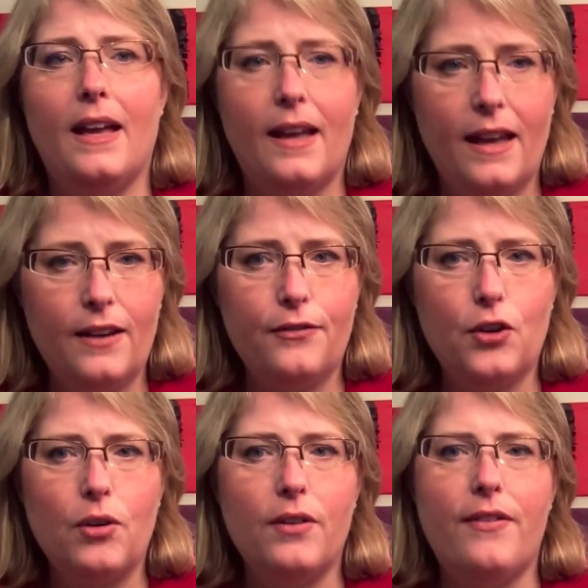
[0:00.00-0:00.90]
If
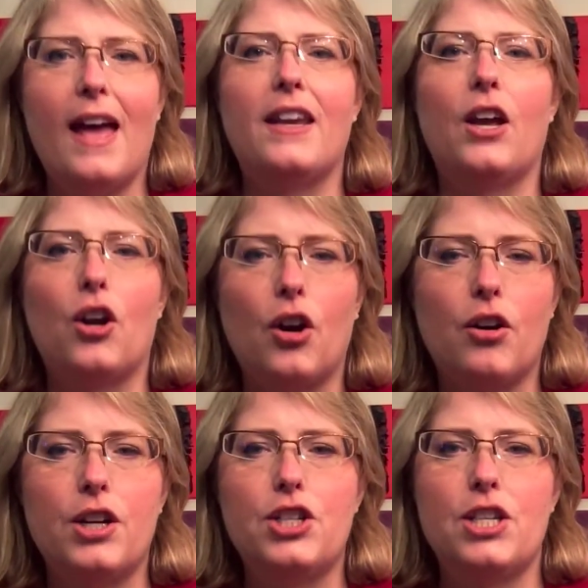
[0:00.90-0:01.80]
your event
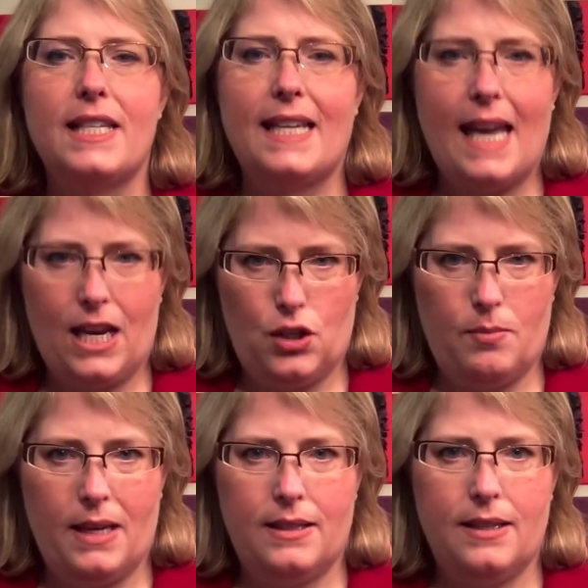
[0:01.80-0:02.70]
encourages
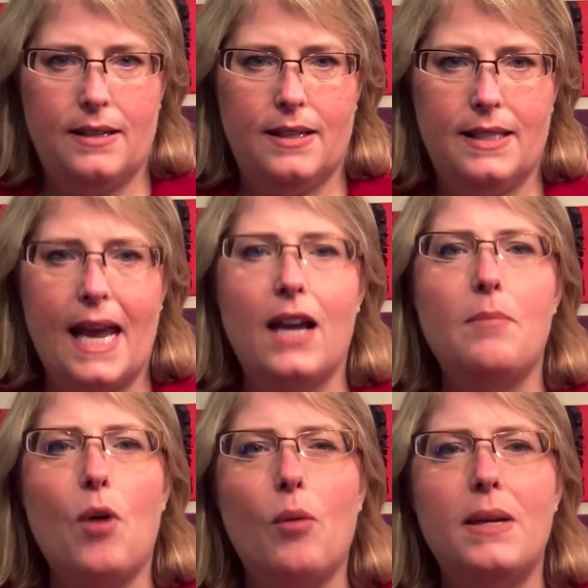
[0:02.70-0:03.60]
engagement, take a
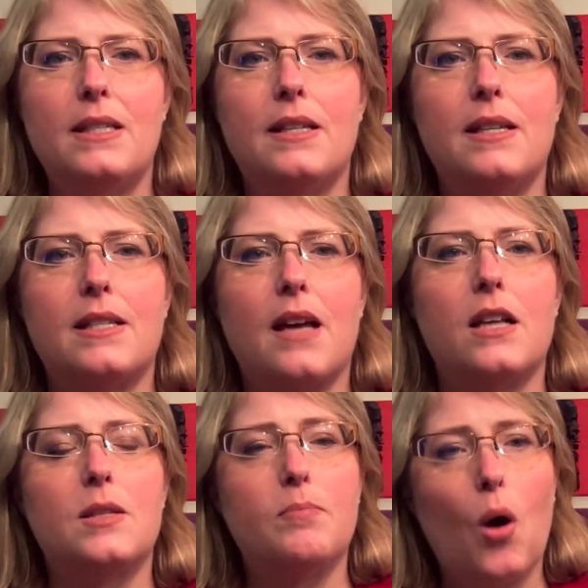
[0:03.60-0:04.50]
moment to
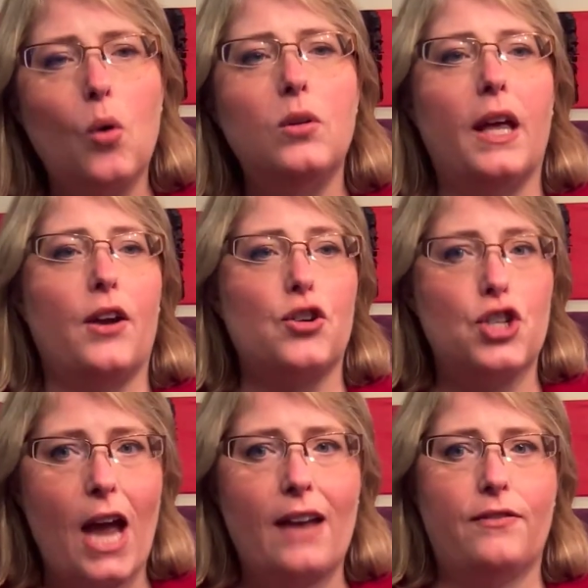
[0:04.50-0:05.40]
discuss polling or
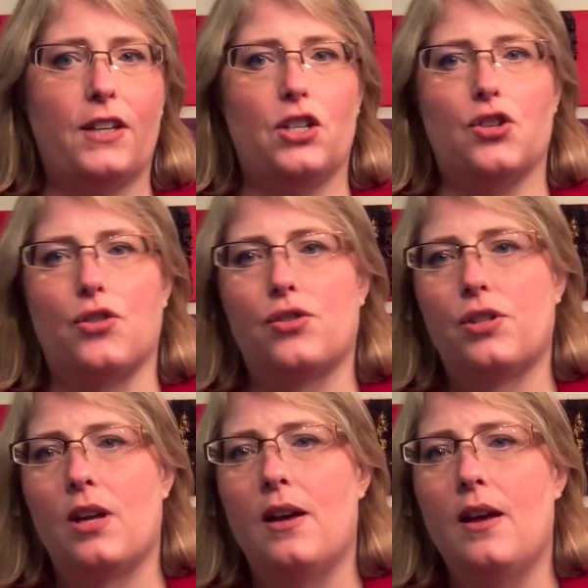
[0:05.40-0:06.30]
chat features.
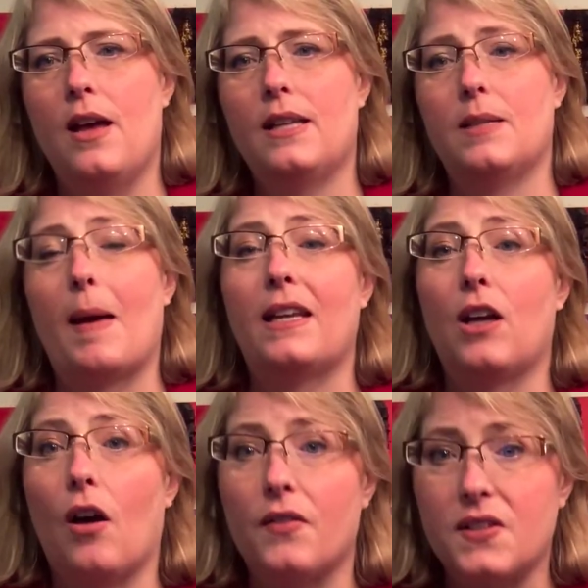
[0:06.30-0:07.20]
Depending
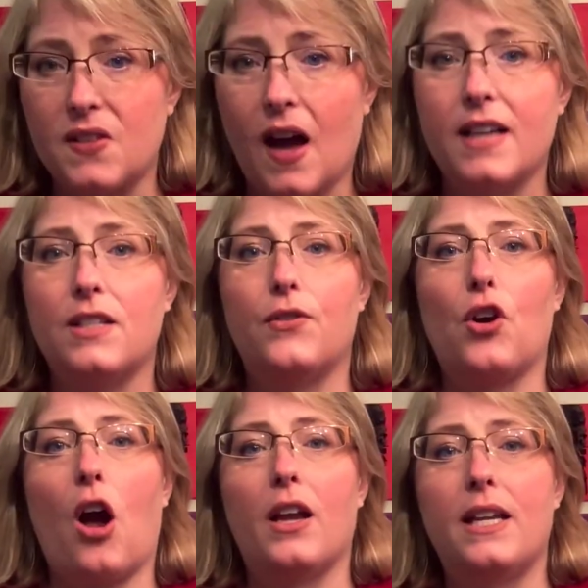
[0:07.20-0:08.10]
on the size of your
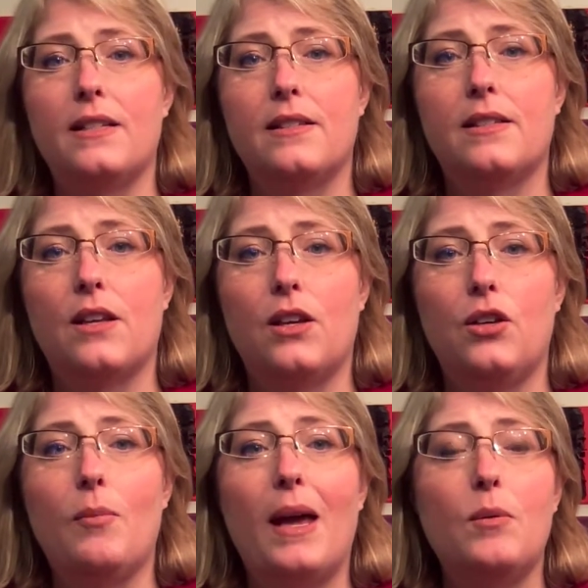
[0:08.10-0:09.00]
audience, you
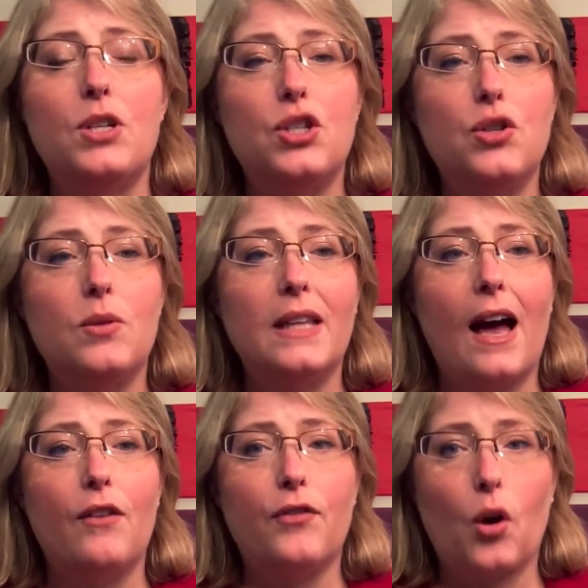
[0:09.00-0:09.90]
may wish to
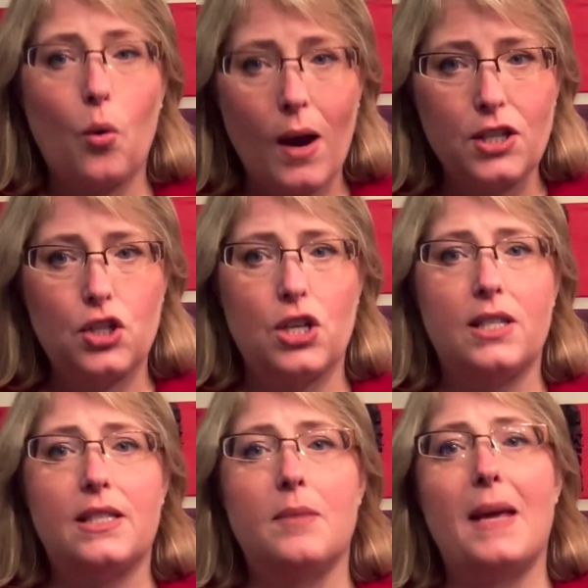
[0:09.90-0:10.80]
allow for questions
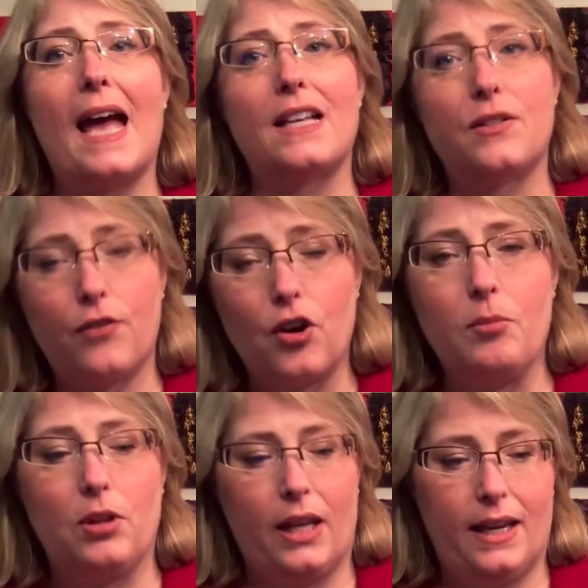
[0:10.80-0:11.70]
to be asked
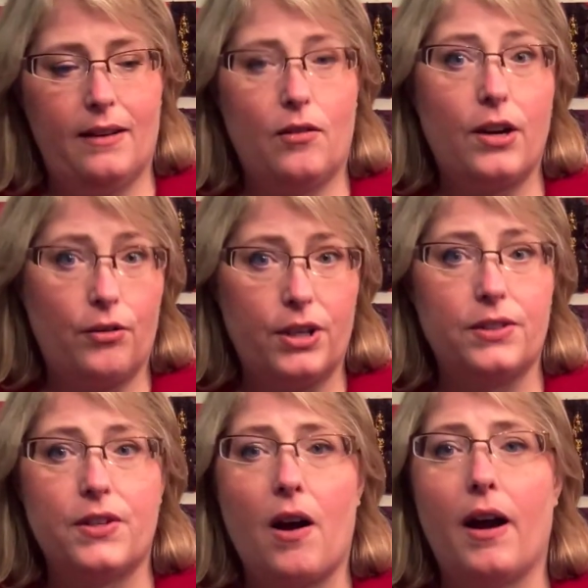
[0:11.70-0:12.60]
verbally in real
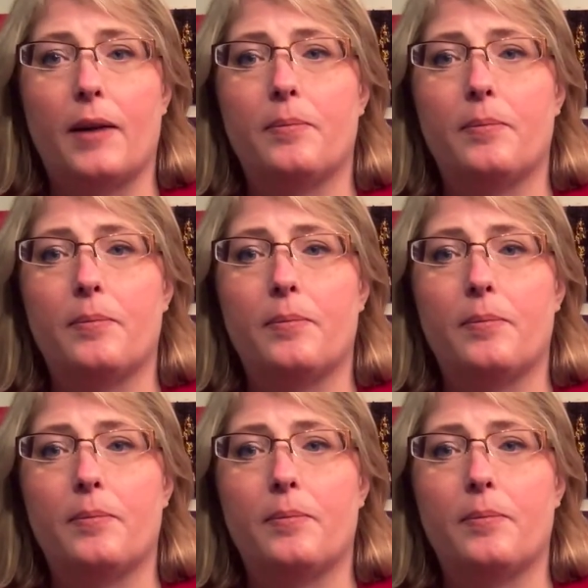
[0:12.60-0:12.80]
time.